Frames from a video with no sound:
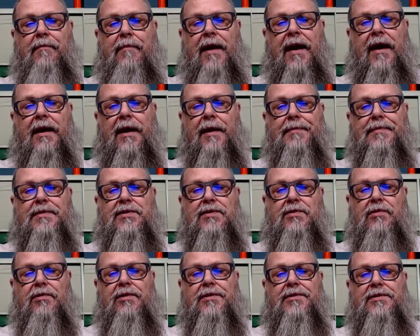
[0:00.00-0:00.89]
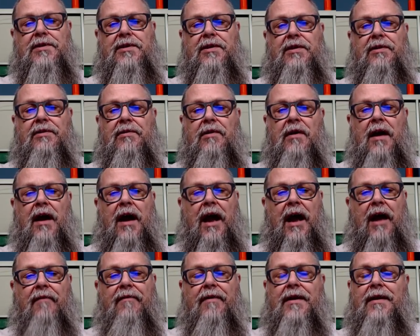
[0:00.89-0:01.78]
backup storage too.
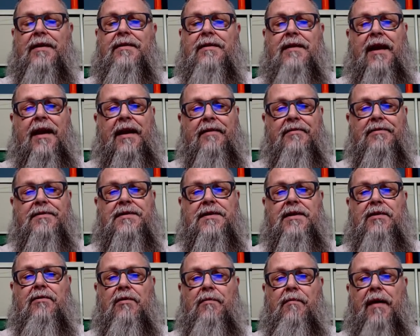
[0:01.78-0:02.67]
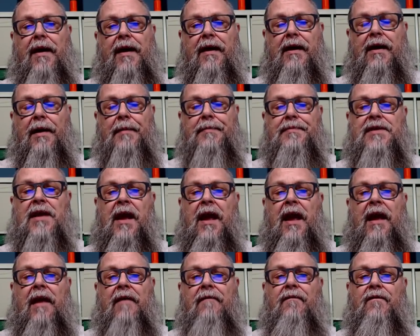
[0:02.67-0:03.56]
I have a container SQL backups.
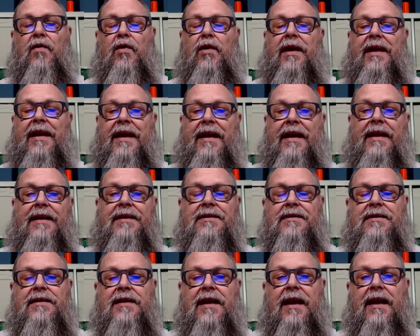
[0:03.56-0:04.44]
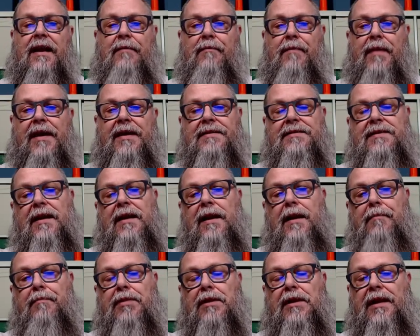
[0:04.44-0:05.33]
And for each database that
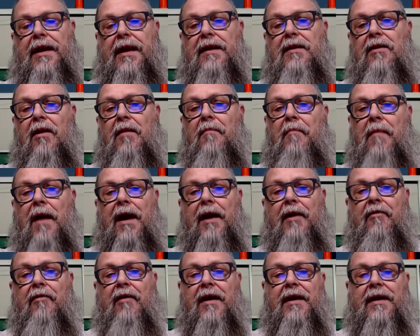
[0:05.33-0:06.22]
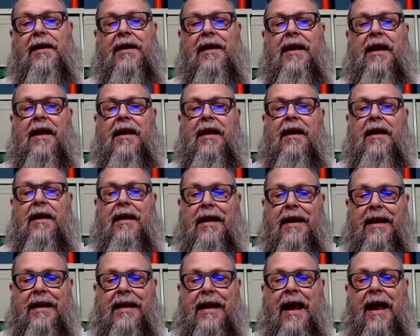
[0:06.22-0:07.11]
I plan on migrating,
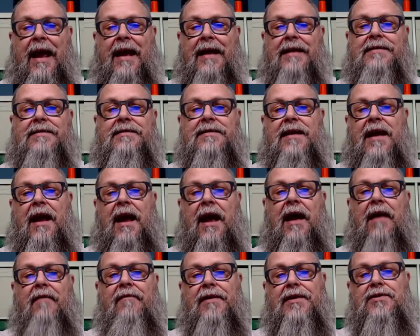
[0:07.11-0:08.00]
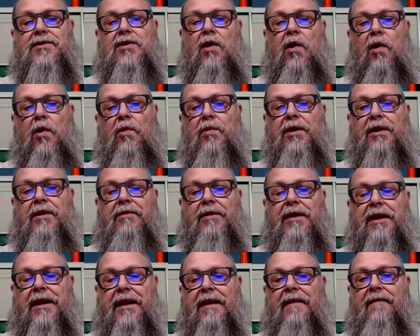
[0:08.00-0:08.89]
it has to have its own
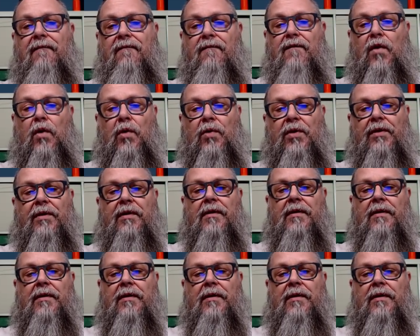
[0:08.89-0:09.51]
unique folder.